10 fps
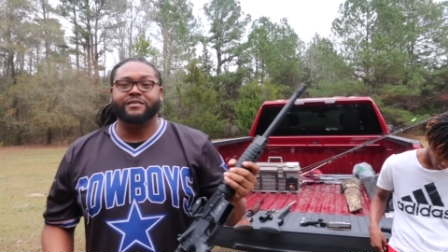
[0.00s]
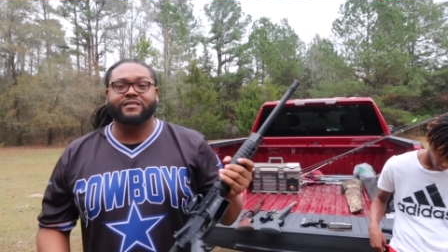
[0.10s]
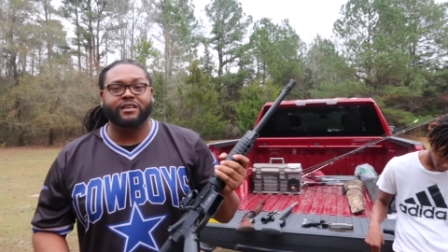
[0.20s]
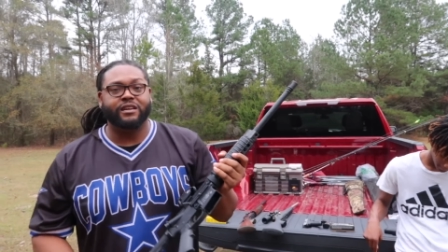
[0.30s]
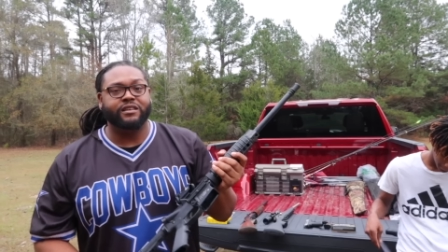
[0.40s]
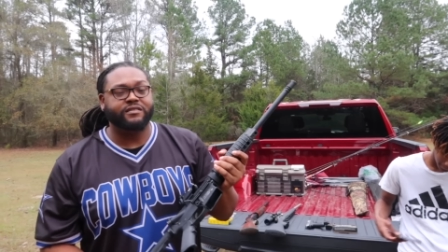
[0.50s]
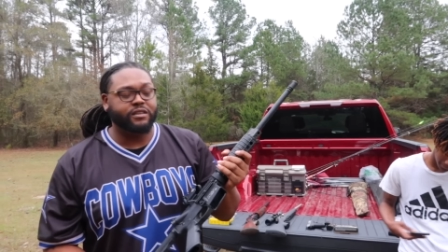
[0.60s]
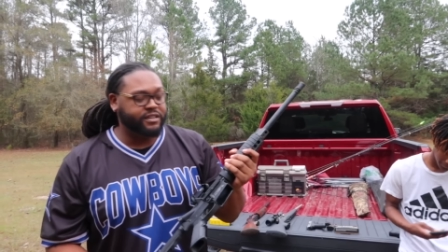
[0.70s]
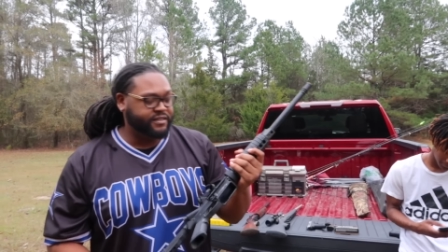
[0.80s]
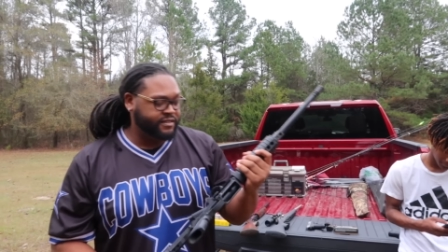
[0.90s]
be seeing is
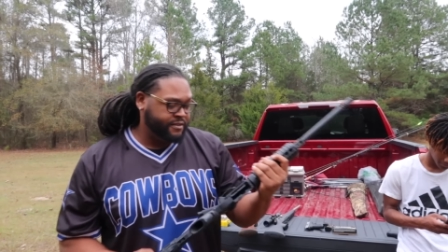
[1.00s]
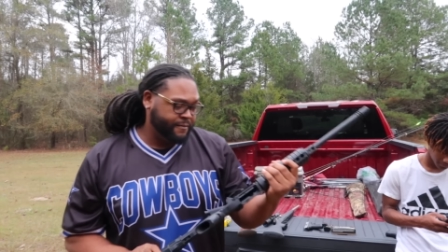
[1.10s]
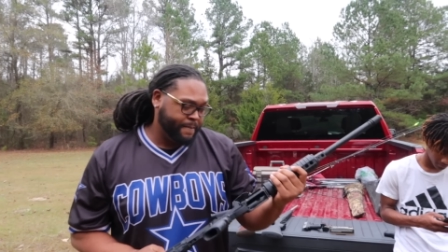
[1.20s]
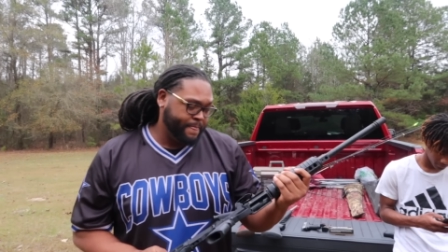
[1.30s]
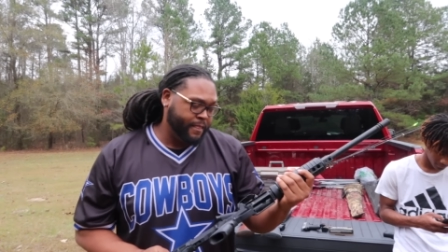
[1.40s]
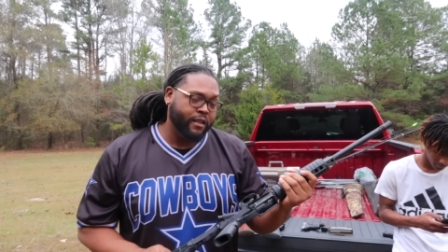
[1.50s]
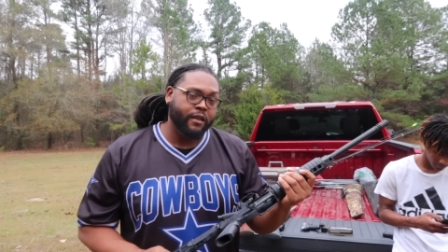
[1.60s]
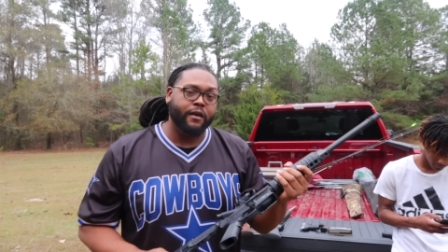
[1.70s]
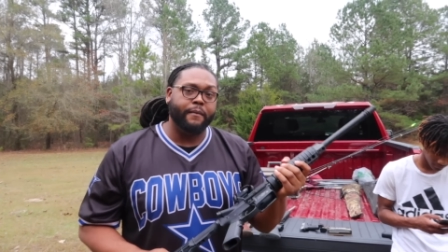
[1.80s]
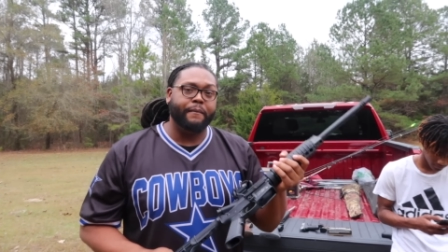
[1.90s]
us
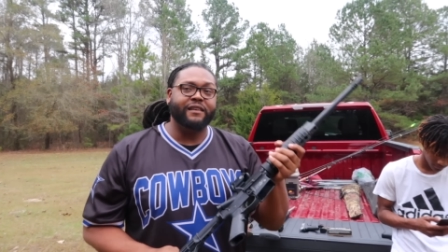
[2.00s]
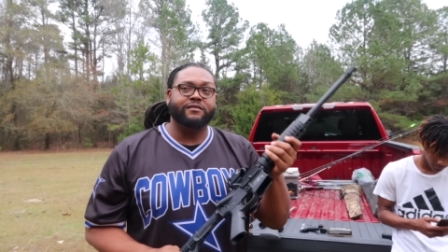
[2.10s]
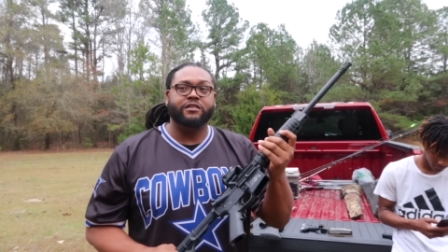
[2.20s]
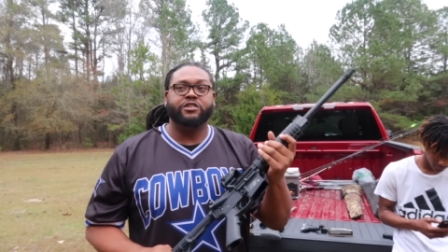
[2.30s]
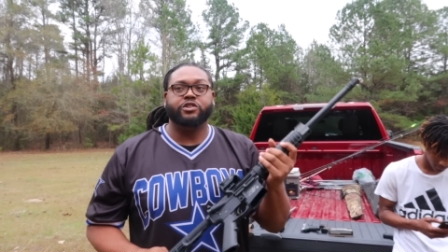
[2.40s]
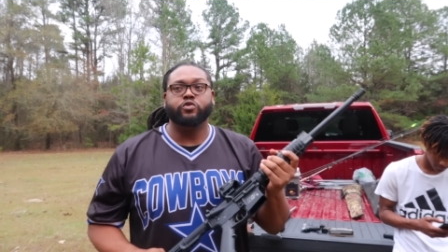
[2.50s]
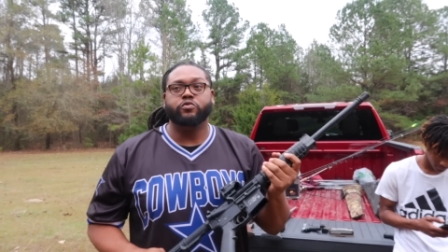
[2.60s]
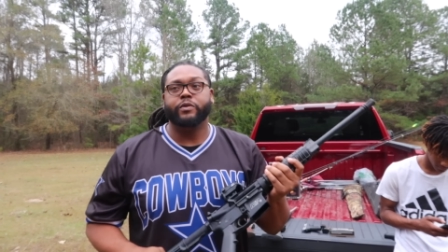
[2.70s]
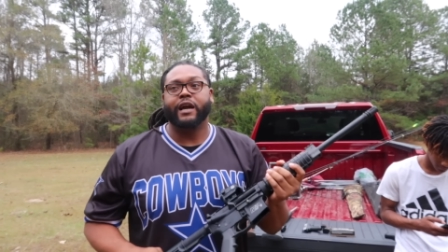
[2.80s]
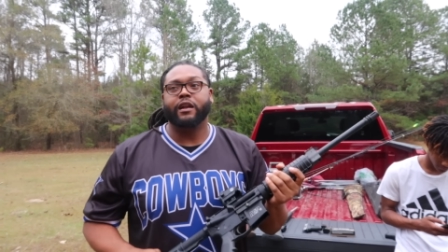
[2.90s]
basically
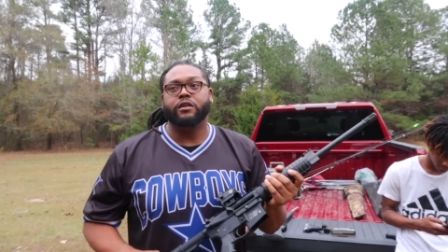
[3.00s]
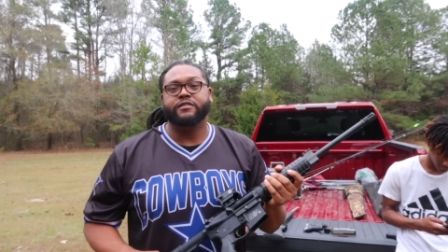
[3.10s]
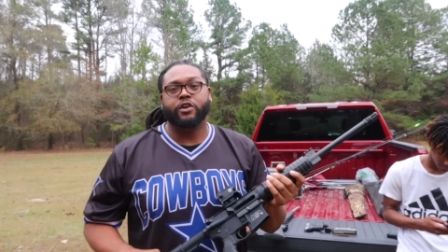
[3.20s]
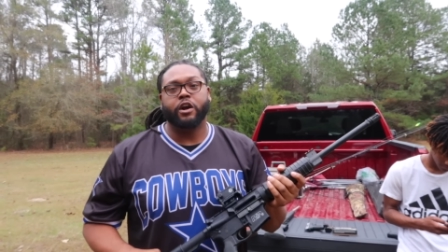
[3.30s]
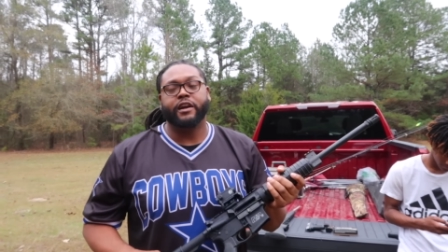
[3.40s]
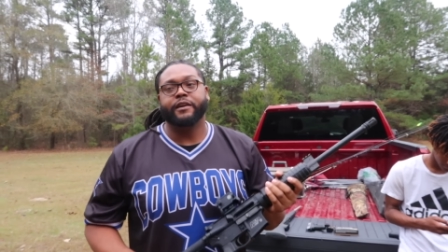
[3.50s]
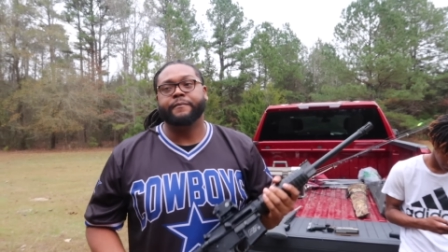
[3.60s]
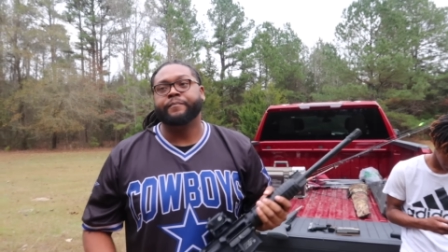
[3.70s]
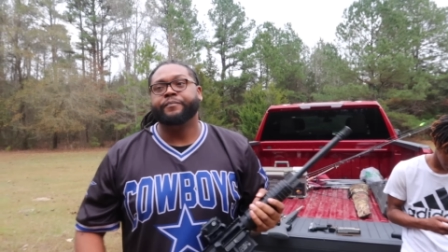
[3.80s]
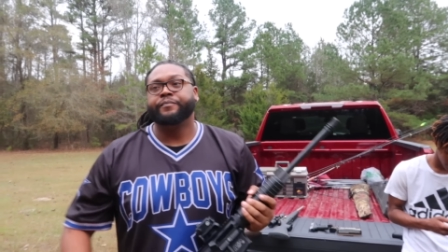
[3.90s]
shooting. We got a little target.
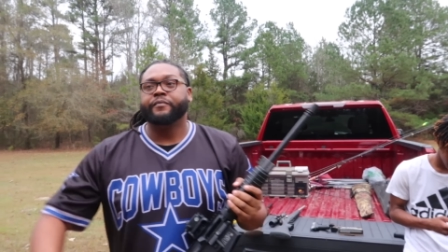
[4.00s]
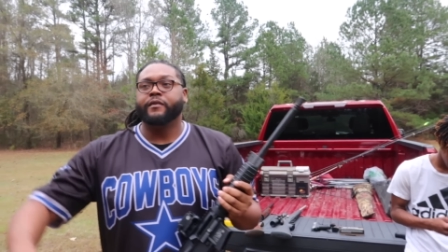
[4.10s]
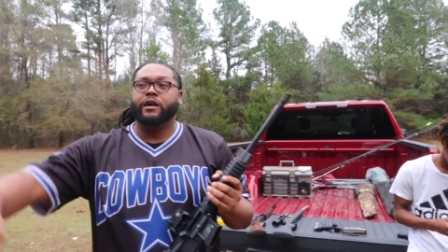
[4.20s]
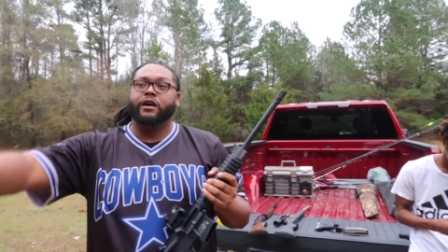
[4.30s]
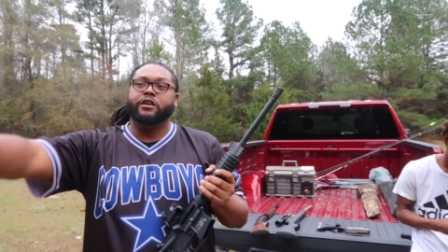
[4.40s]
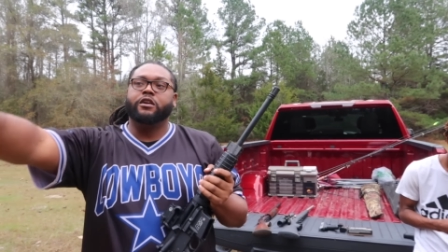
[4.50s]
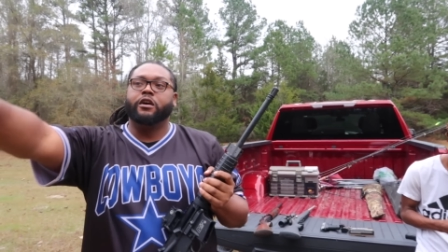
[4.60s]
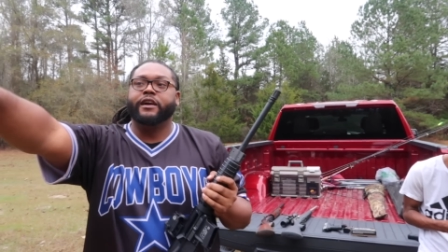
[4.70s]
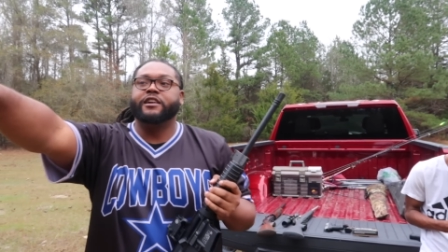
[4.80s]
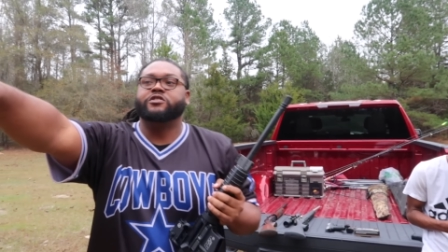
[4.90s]
You can go
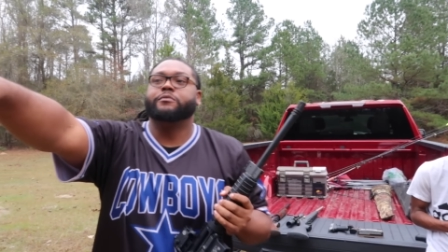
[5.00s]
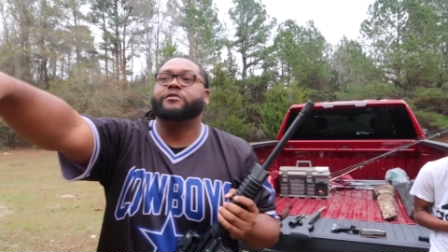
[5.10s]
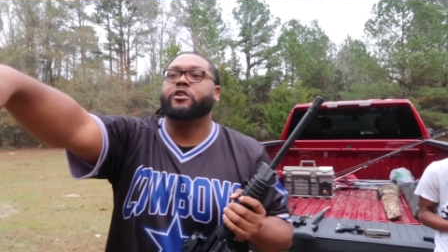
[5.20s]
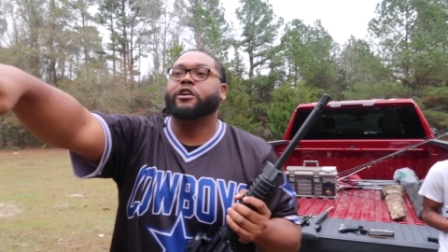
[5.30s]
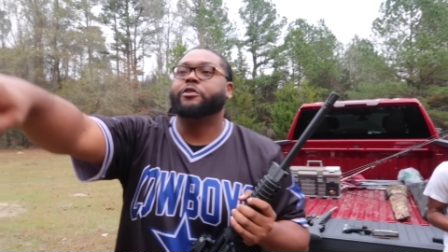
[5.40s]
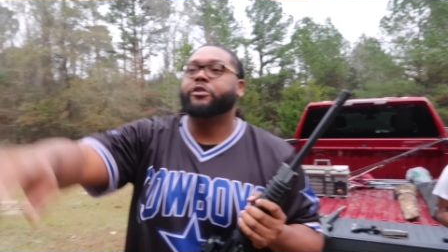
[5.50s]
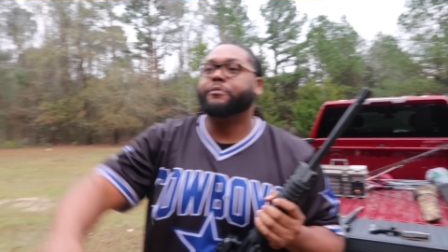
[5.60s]
ahead and show them the target we're